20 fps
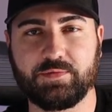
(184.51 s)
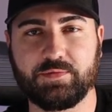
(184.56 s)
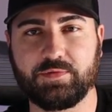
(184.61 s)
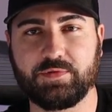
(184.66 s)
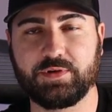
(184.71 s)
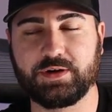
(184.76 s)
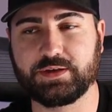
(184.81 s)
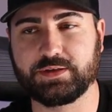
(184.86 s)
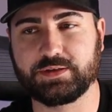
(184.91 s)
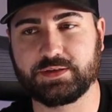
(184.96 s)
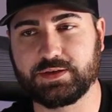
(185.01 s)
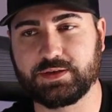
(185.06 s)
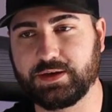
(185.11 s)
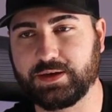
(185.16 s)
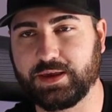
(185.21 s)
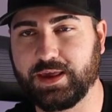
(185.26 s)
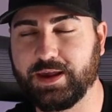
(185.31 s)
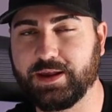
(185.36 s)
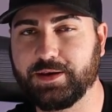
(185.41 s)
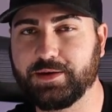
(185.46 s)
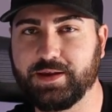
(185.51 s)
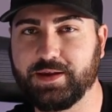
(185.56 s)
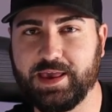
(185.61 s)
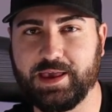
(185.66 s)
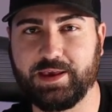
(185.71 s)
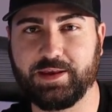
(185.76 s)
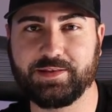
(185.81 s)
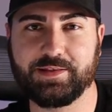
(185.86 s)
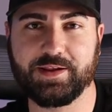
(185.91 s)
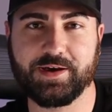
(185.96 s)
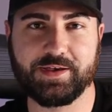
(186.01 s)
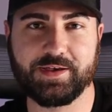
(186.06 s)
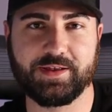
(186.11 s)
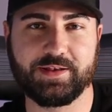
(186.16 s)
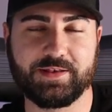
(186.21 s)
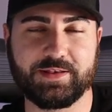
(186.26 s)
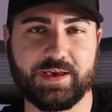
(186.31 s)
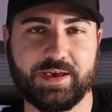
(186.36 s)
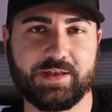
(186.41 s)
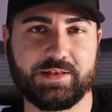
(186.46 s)
was again a night
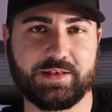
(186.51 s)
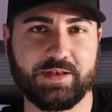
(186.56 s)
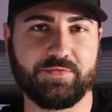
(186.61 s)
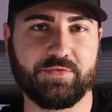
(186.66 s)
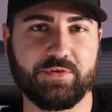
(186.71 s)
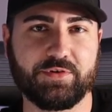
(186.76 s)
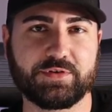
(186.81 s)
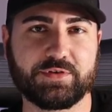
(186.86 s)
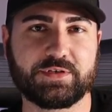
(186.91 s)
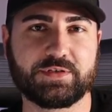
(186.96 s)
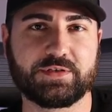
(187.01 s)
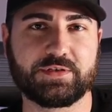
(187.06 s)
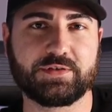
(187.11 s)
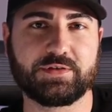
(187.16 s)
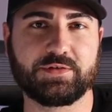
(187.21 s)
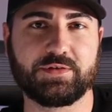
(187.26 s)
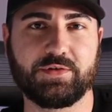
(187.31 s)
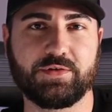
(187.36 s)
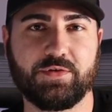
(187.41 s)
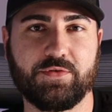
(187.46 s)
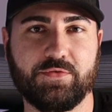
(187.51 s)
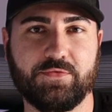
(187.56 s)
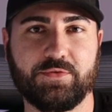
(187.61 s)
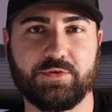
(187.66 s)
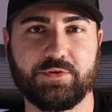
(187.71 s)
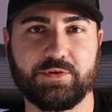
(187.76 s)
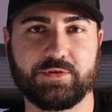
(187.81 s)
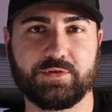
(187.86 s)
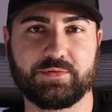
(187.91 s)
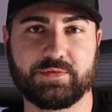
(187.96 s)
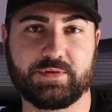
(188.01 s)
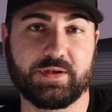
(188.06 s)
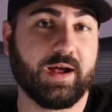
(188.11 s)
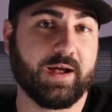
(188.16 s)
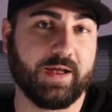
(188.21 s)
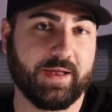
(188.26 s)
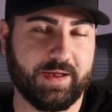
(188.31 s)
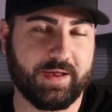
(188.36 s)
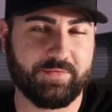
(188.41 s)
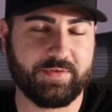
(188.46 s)
and day difference over
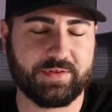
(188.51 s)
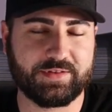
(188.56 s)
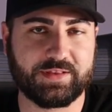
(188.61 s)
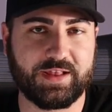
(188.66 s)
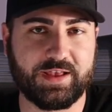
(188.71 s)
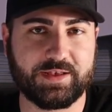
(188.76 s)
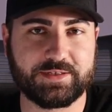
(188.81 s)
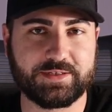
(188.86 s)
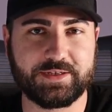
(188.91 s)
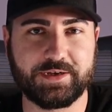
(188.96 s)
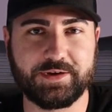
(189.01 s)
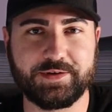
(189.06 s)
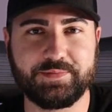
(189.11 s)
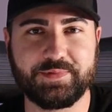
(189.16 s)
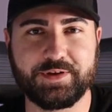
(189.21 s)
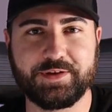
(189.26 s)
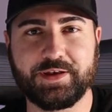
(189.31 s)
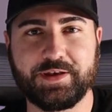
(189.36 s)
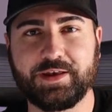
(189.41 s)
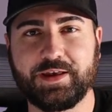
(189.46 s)
not having that sub.